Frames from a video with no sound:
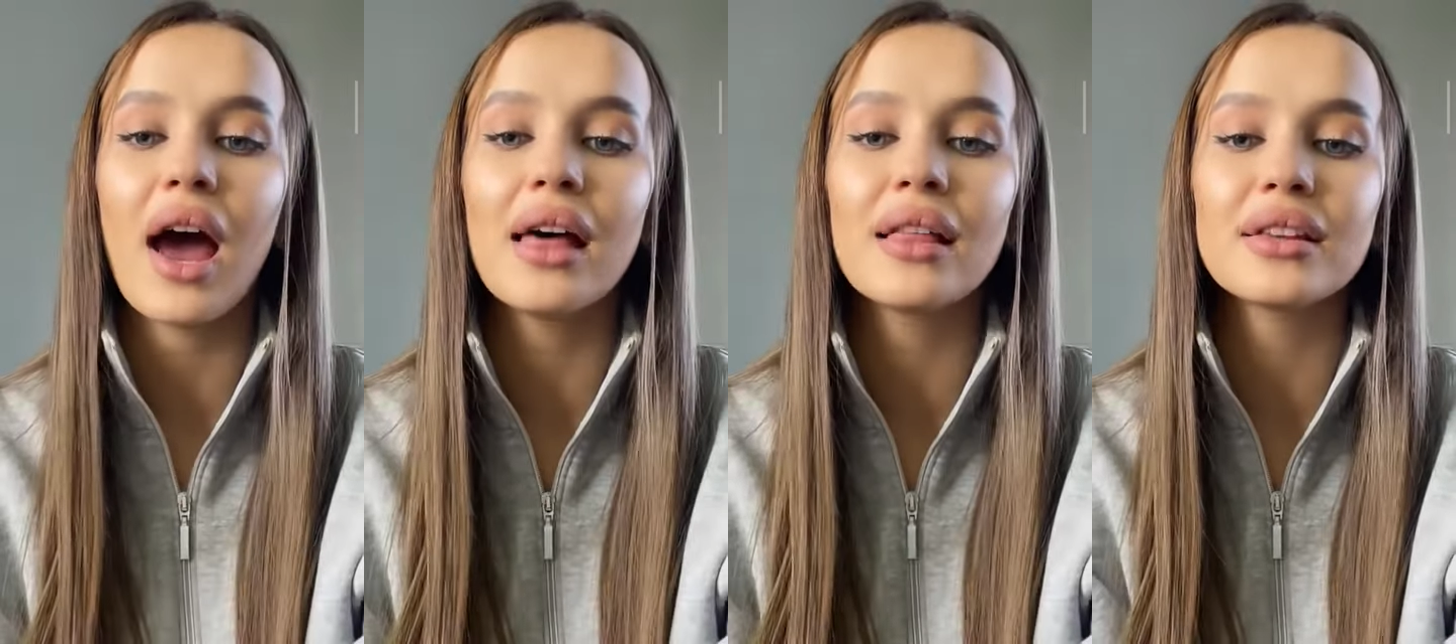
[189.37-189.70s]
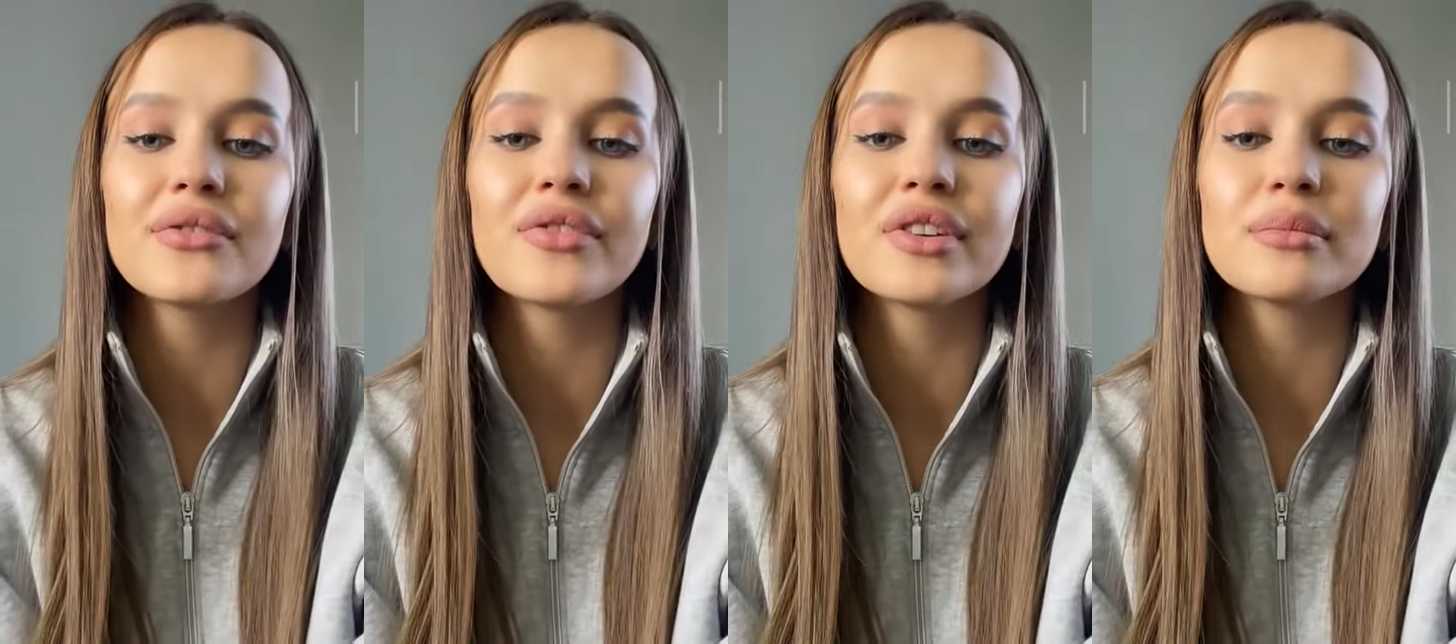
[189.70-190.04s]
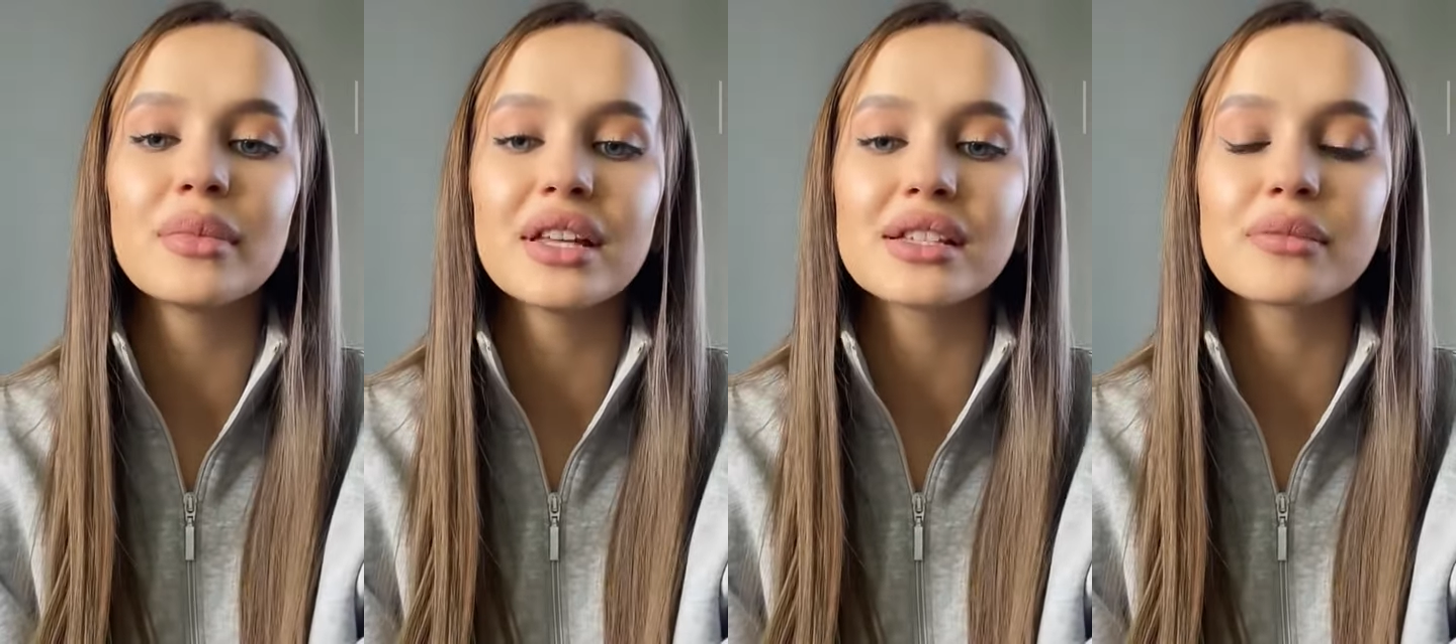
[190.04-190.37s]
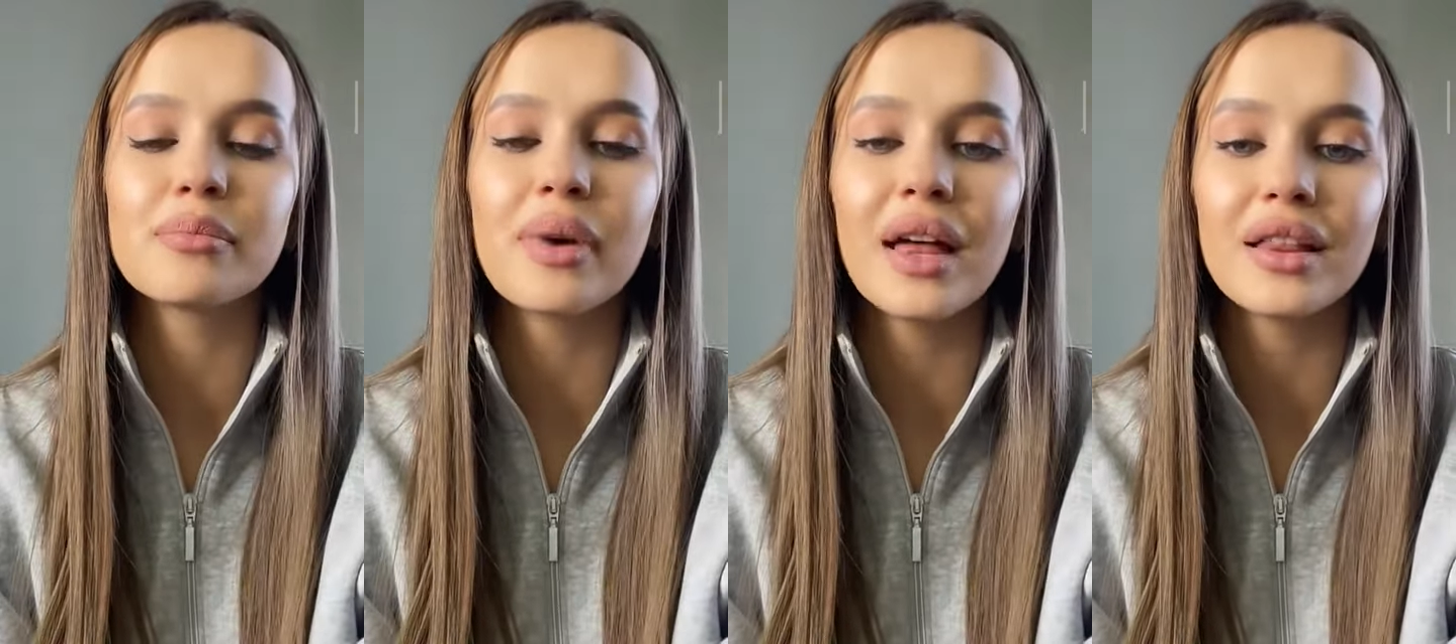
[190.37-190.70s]
I live in Minsk,
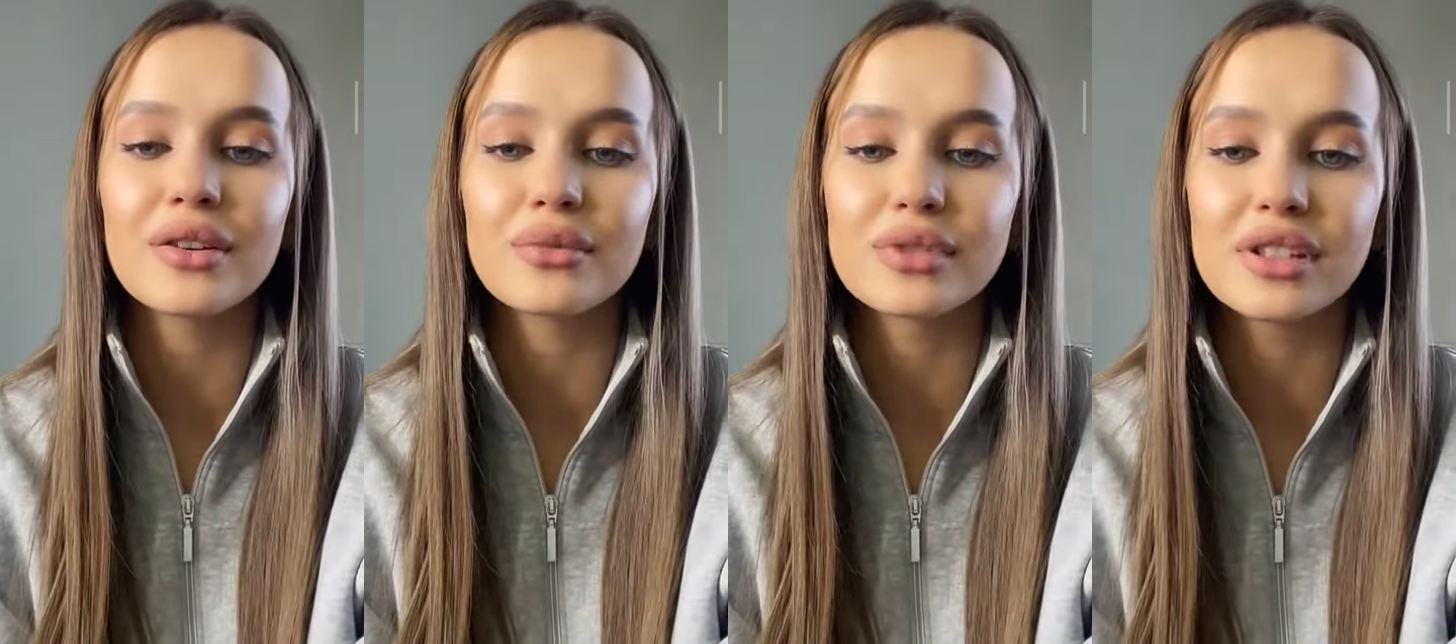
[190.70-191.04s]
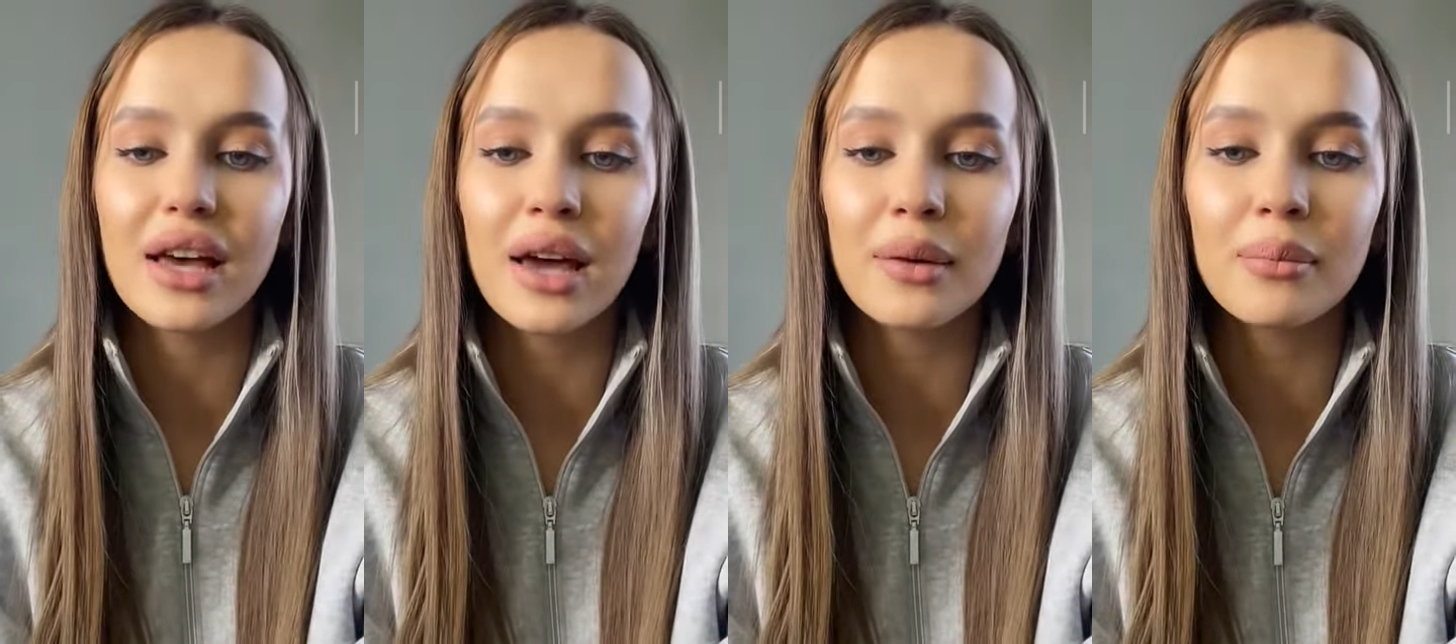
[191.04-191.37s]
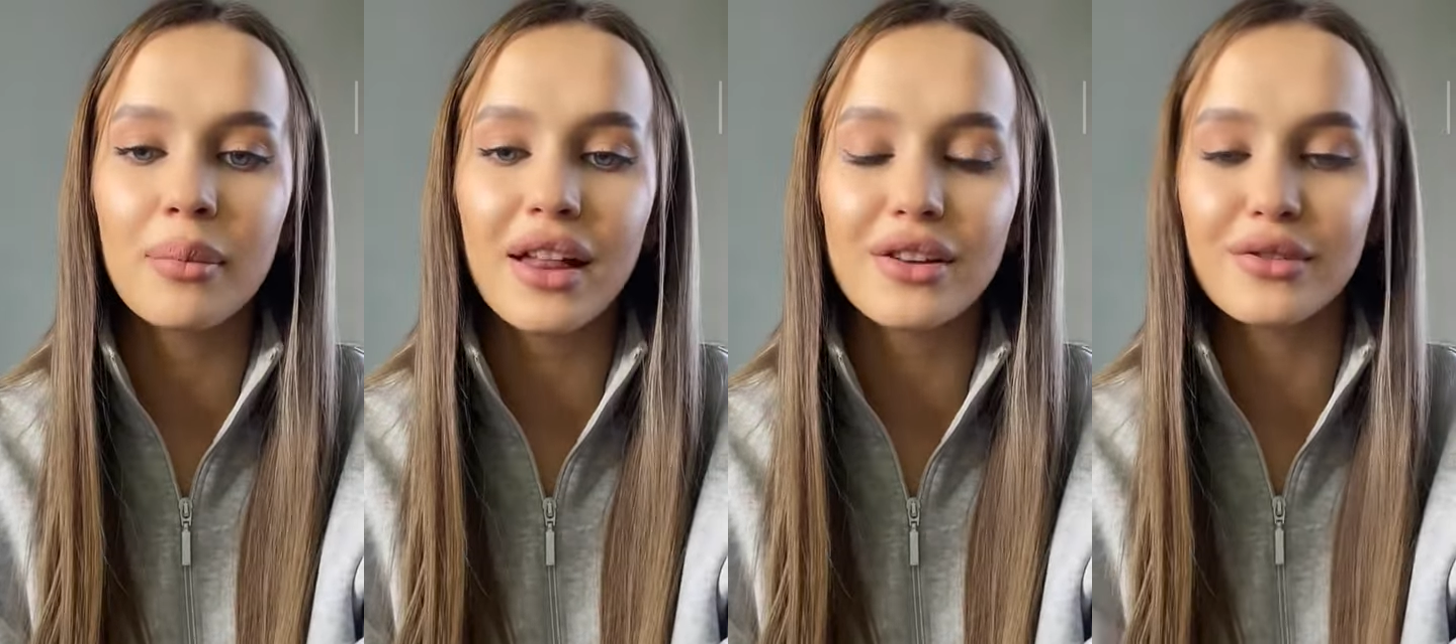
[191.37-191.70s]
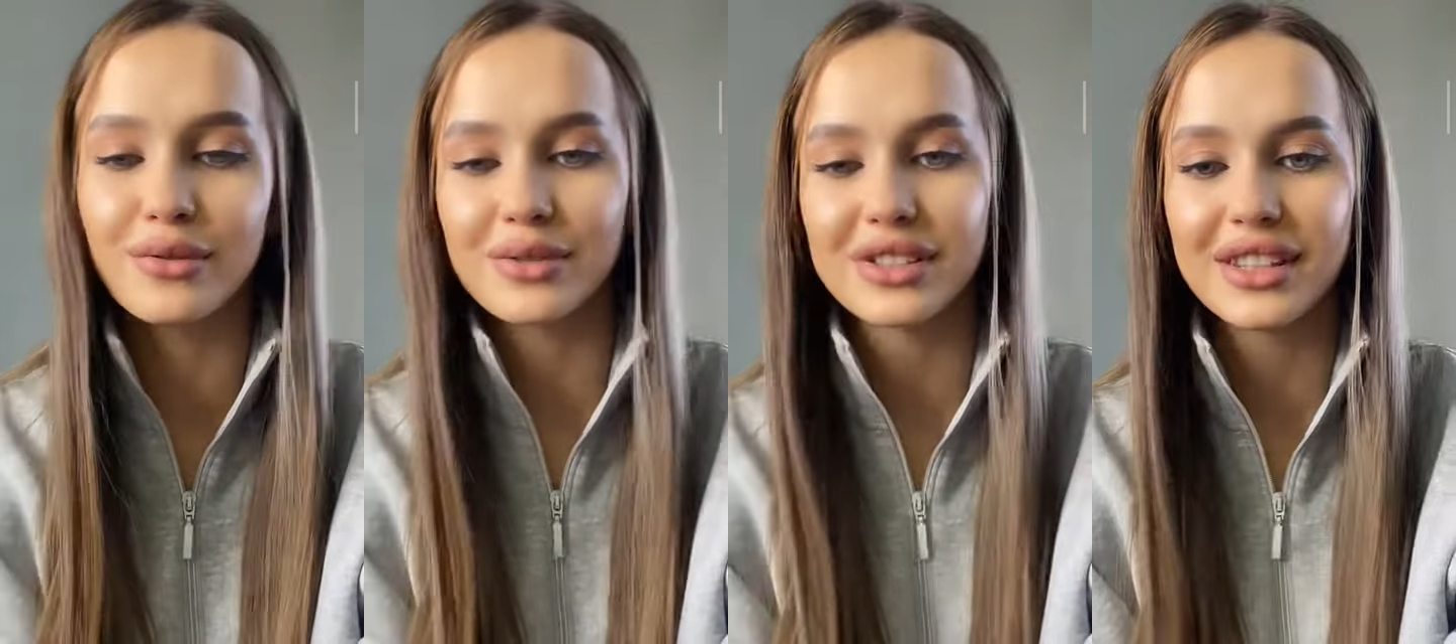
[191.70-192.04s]
Belarus. I'm
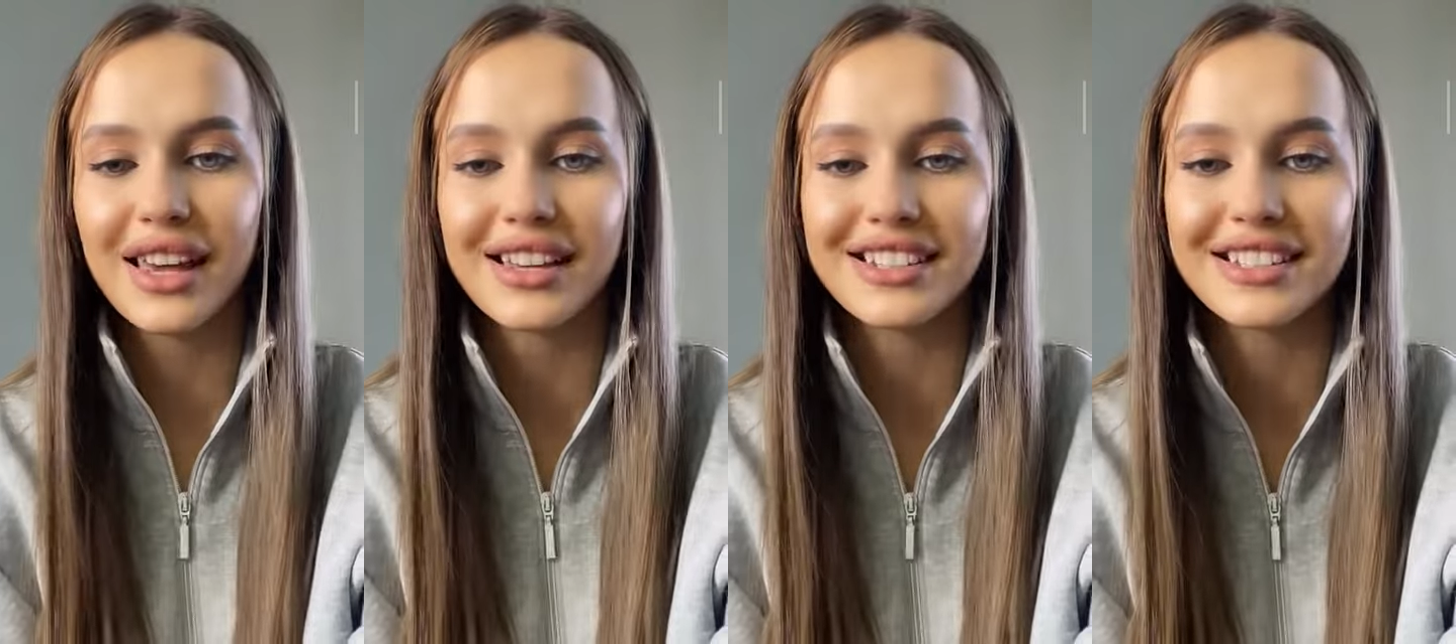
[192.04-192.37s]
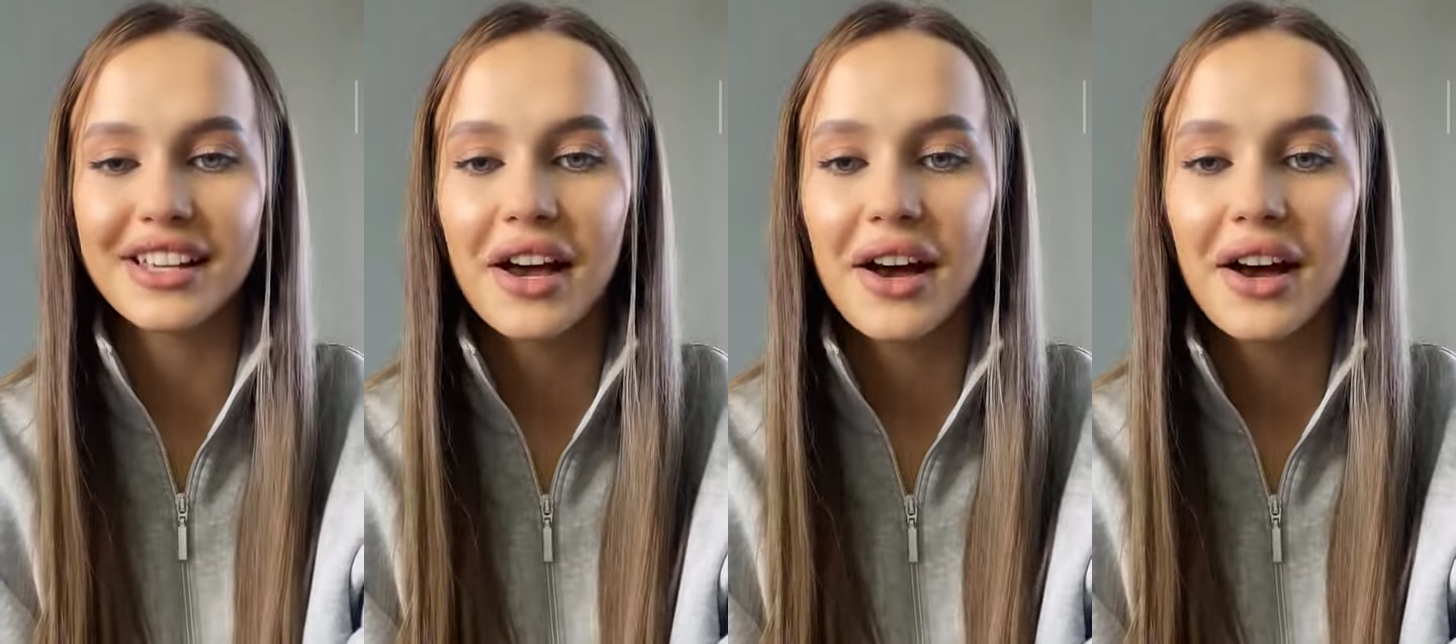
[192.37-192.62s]
Belarus, yes.